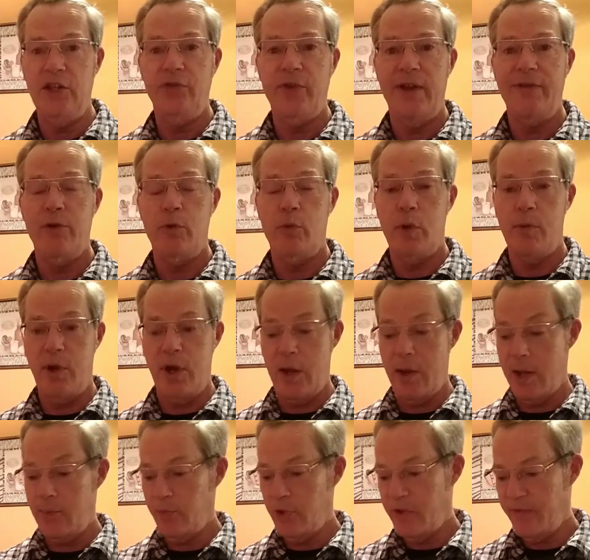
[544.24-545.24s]
least favorite, work my way
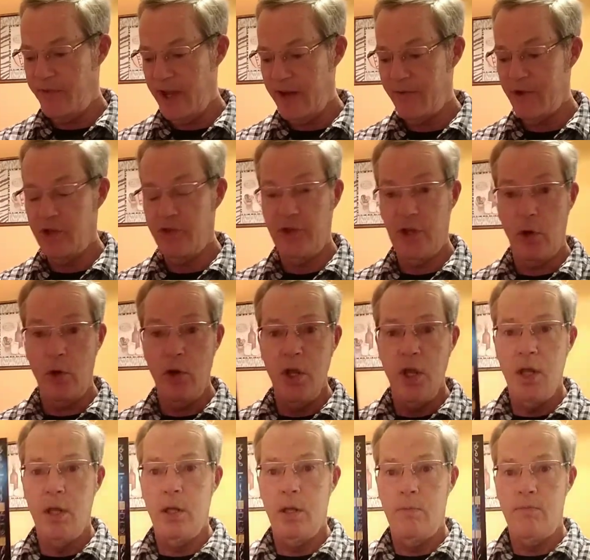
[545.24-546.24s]
up to the favorite. So
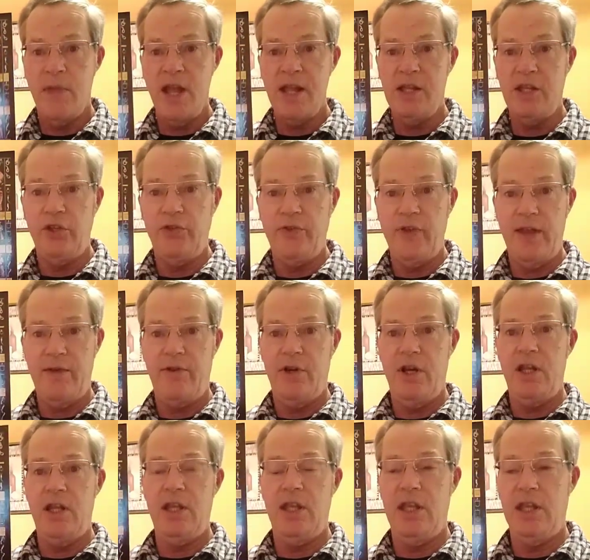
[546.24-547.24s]
my least
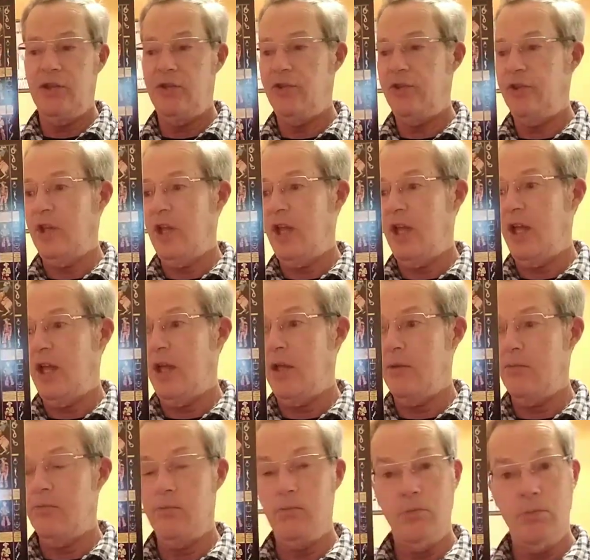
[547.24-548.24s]
favorite is uh,
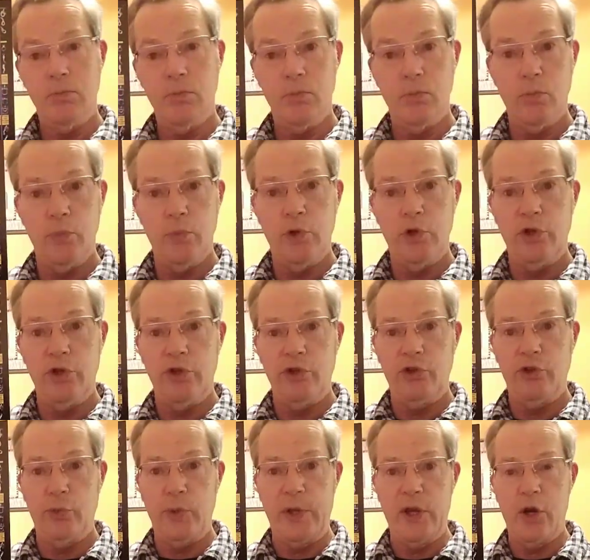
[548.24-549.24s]

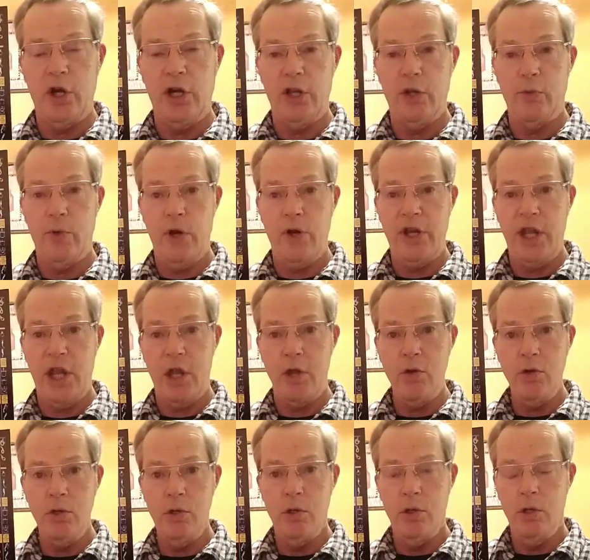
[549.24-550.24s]
"Sweetheart of the Rodeo."